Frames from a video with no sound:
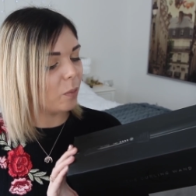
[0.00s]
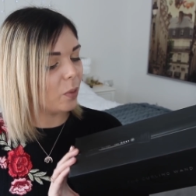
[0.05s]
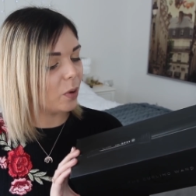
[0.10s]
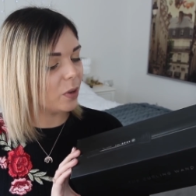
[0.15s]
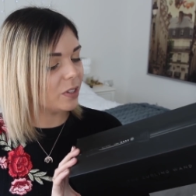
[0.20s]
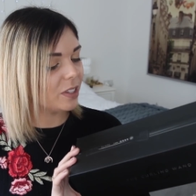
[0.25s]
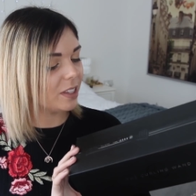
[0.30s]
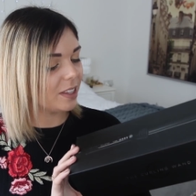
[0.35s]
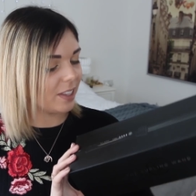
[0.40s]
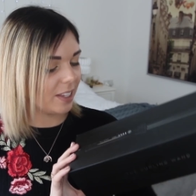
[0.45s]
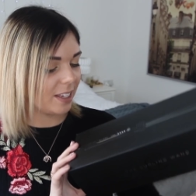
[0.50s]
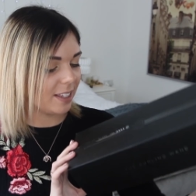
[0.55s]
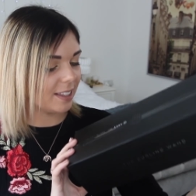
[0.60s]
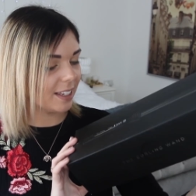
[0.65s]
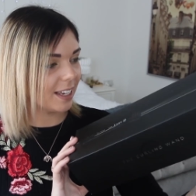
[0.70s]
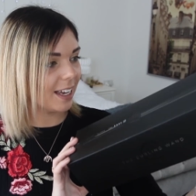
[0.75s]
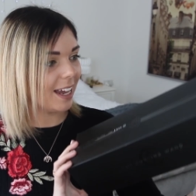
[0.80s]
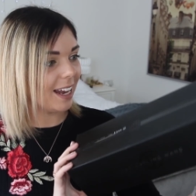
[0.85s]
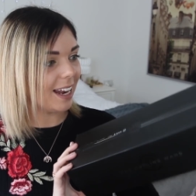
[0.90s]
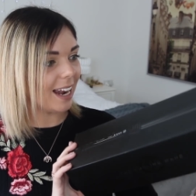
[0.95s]
was these
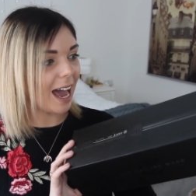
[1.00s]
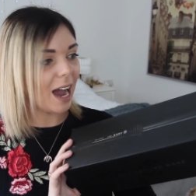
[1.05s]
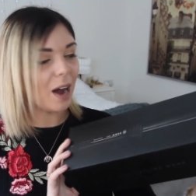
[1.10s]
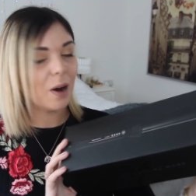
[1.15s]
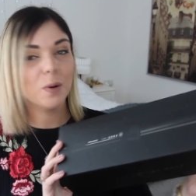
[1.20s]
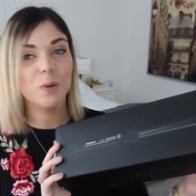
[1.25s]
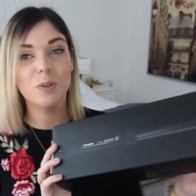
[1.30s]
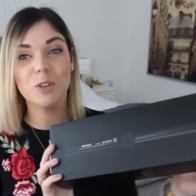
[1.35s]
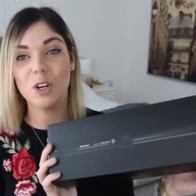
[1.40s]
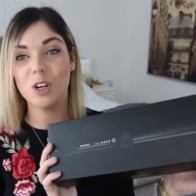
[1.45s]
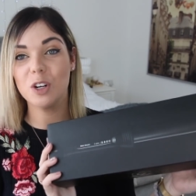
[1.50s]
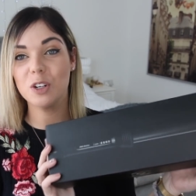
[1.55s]
Cloud